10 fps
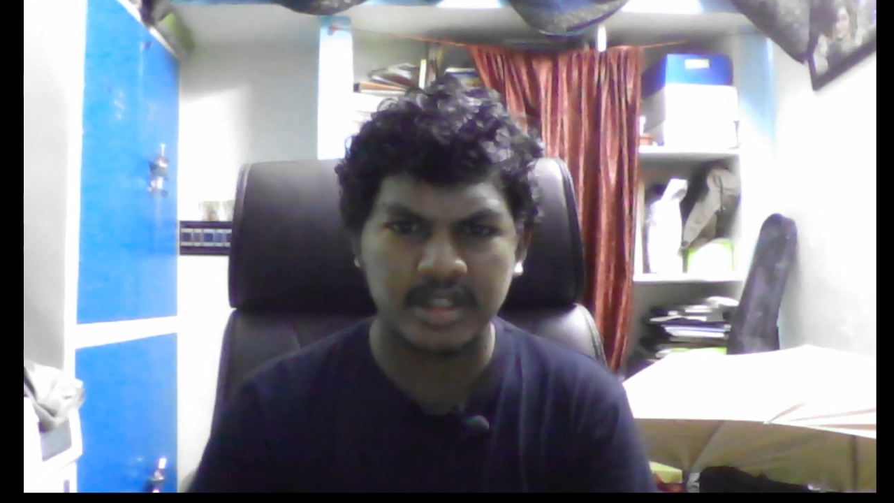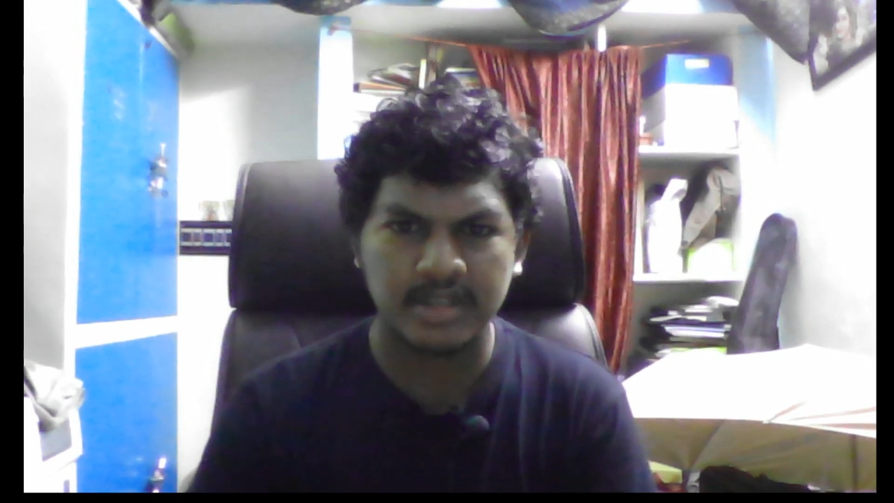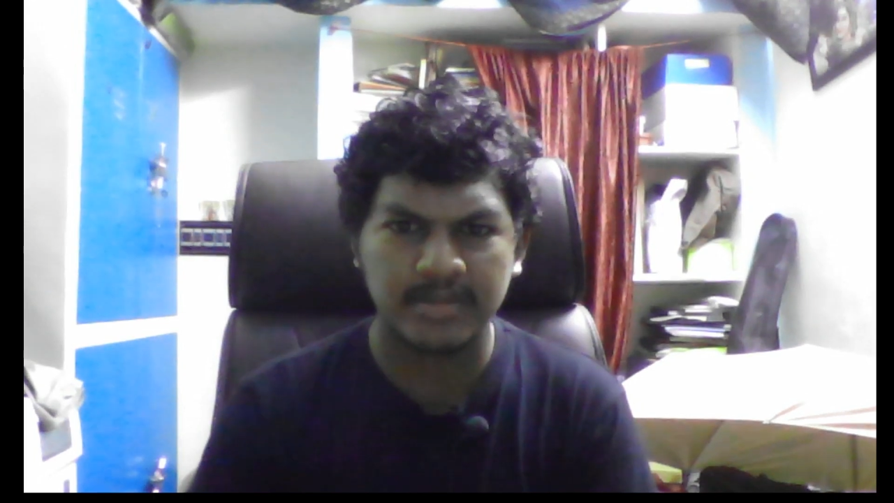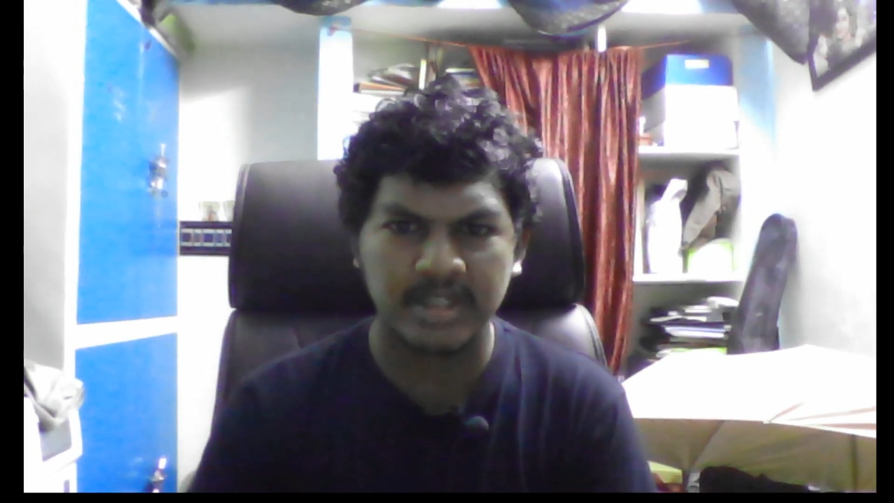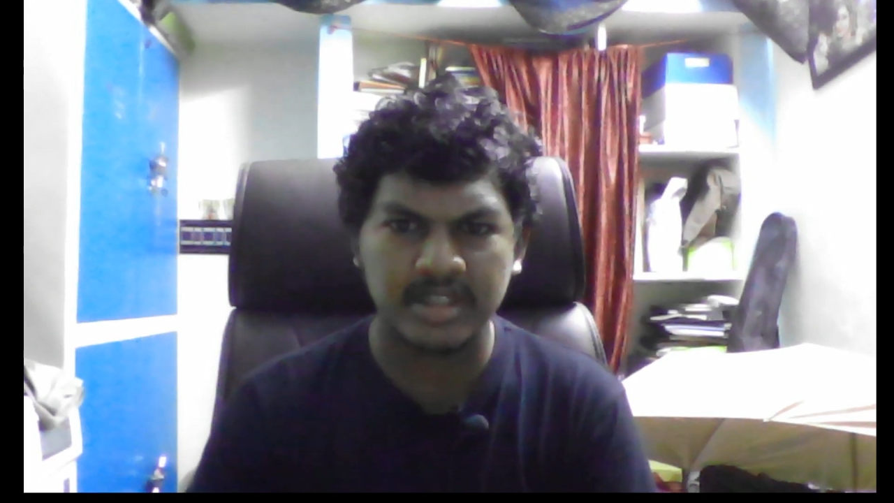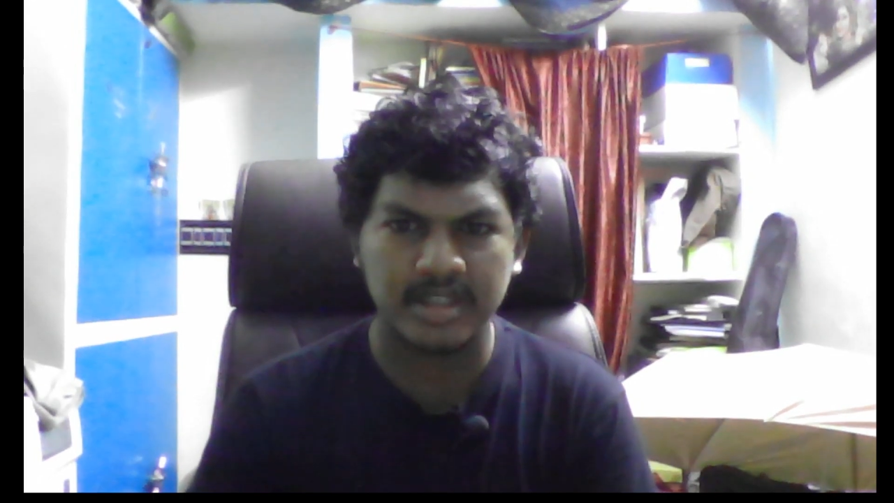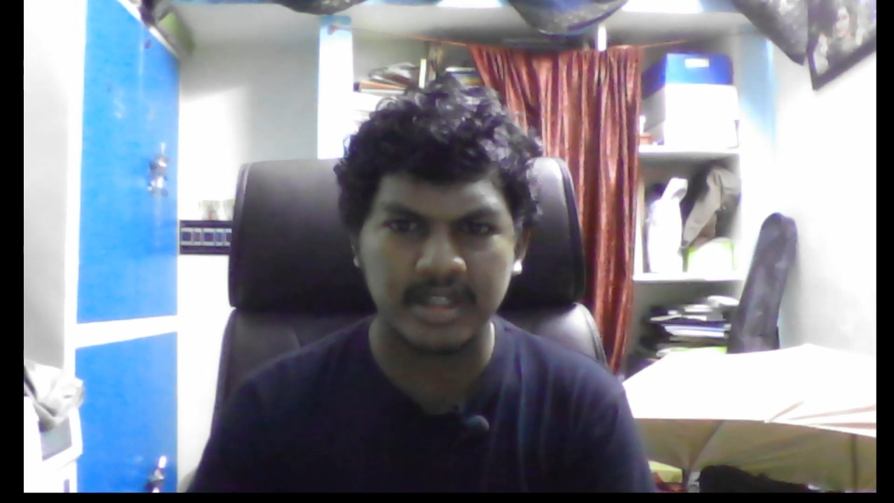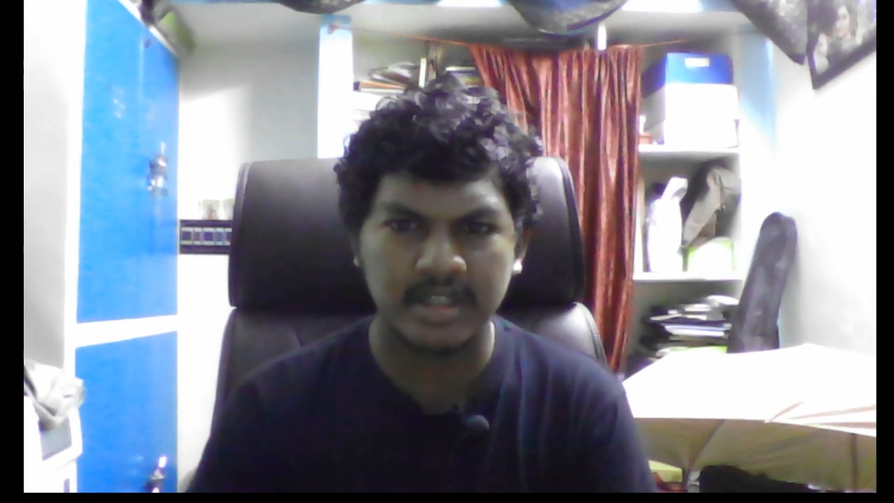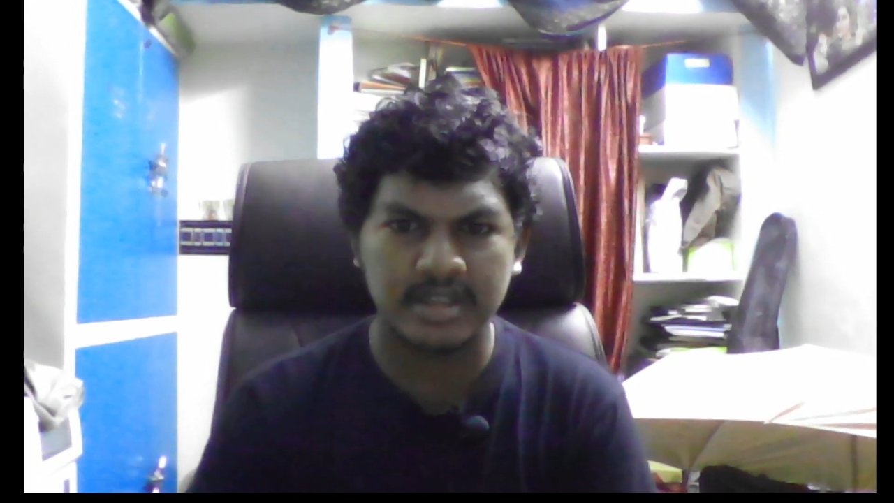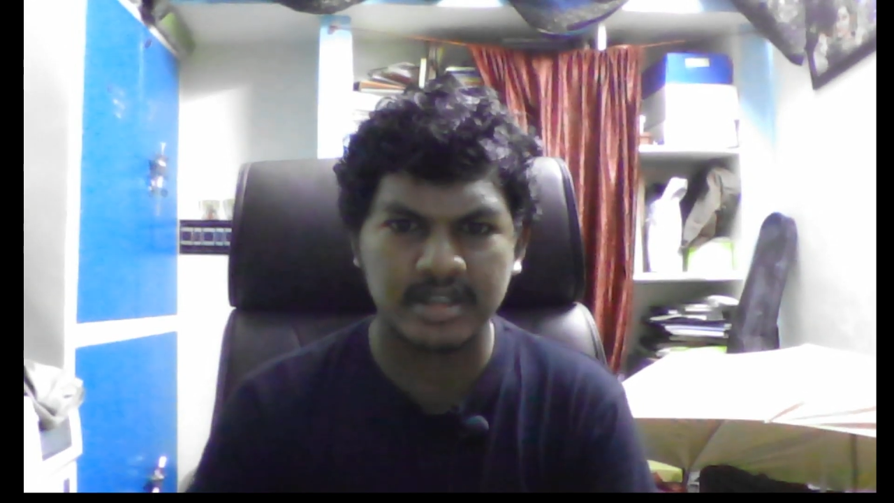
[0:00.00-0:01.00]

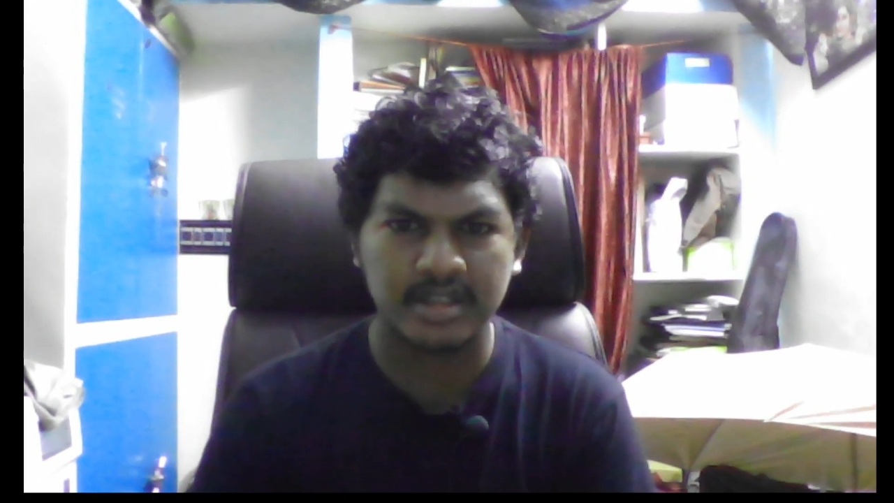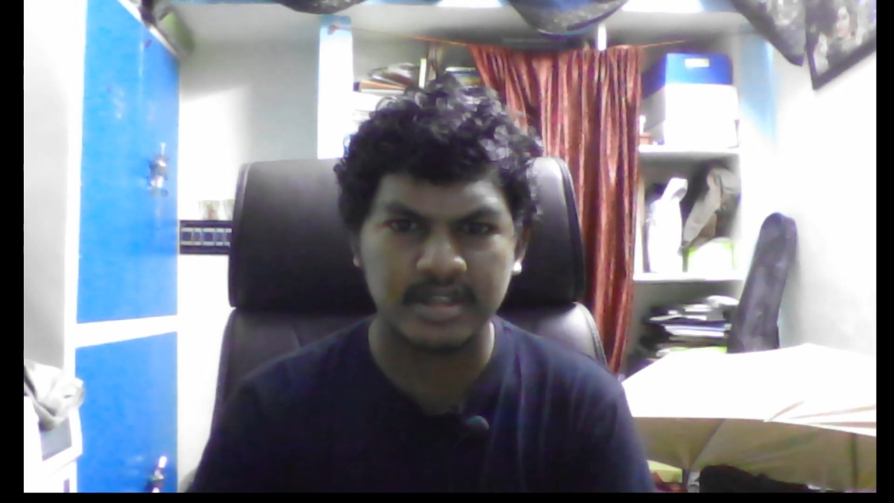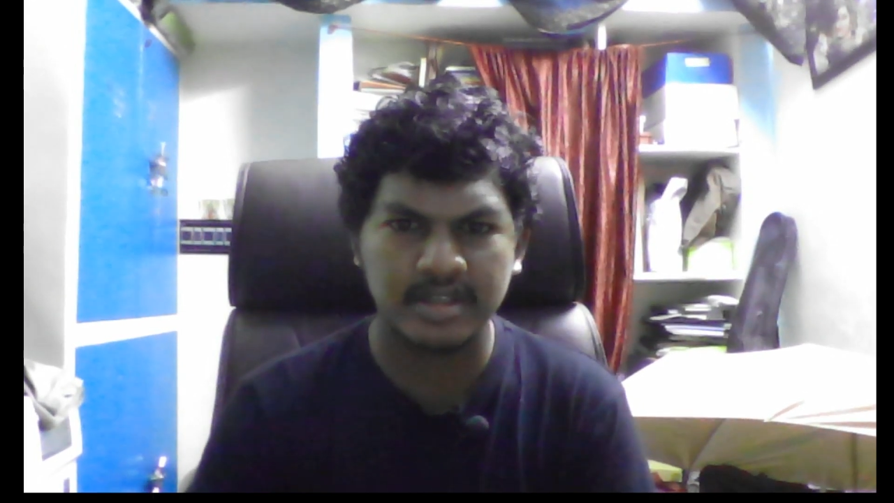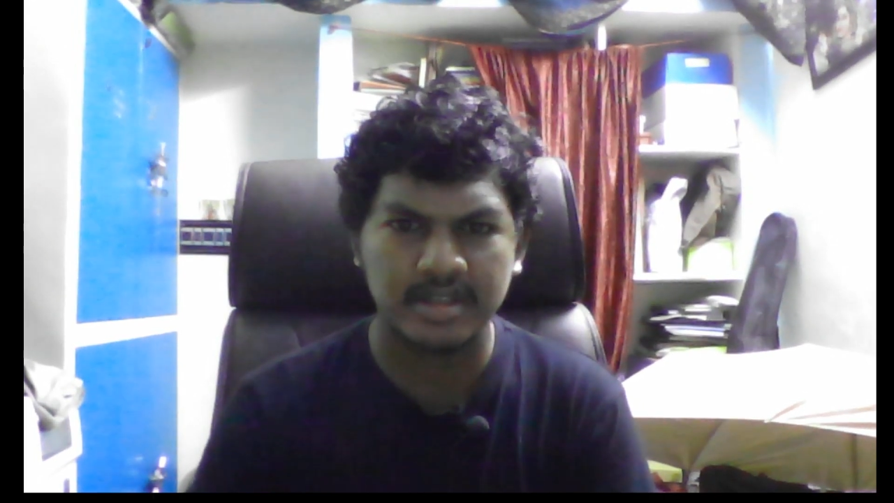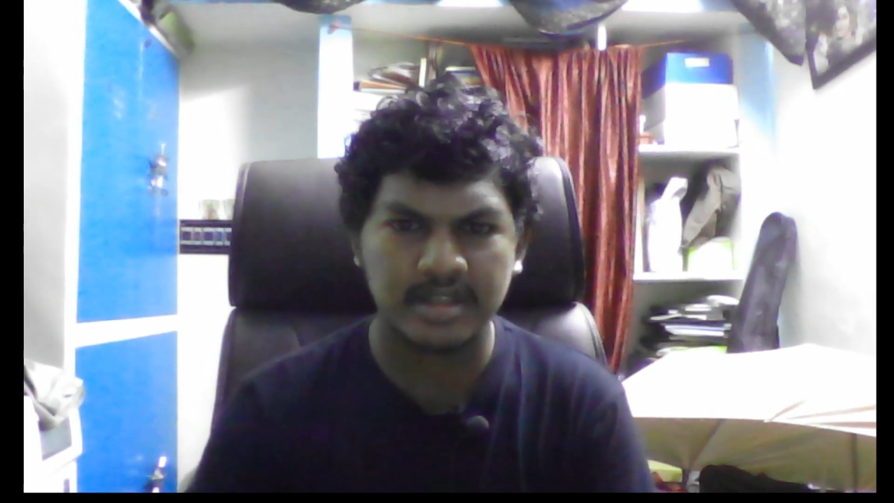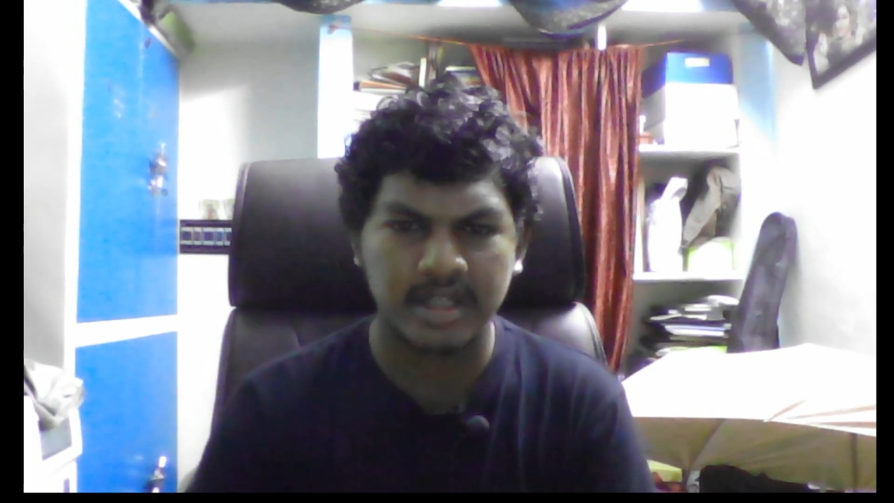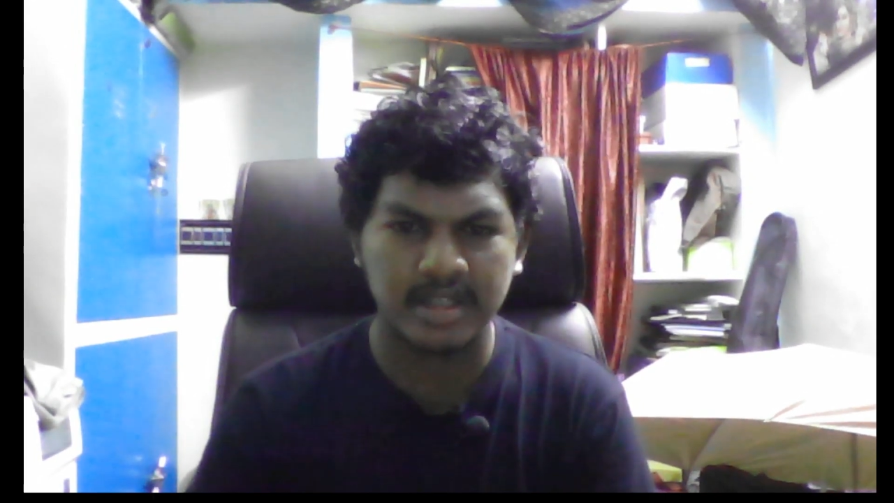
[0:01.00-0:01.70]
presentation skills.